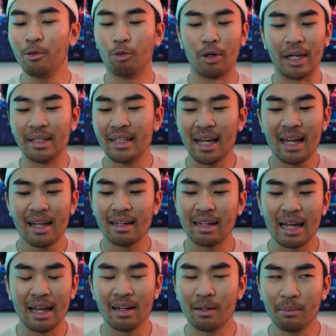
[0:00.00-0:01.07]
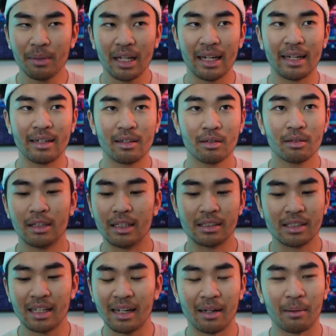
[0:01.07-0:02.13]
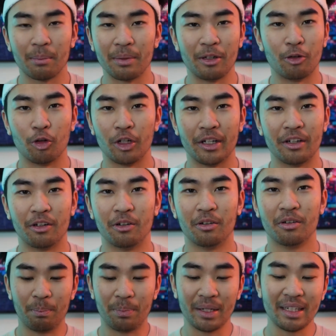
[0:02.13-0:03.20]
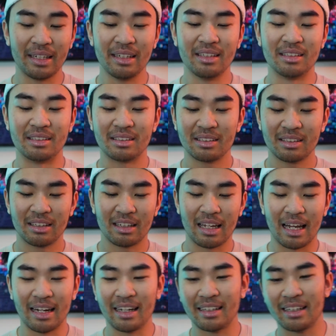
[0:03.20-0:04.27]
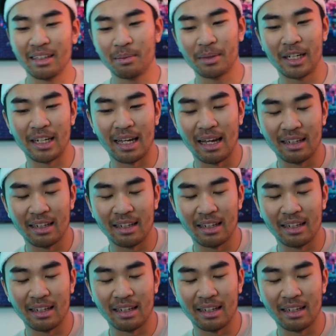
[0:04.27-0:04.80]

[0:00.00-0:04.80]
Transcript: read that and I'm like, this can't be real, but it is. And I think about it,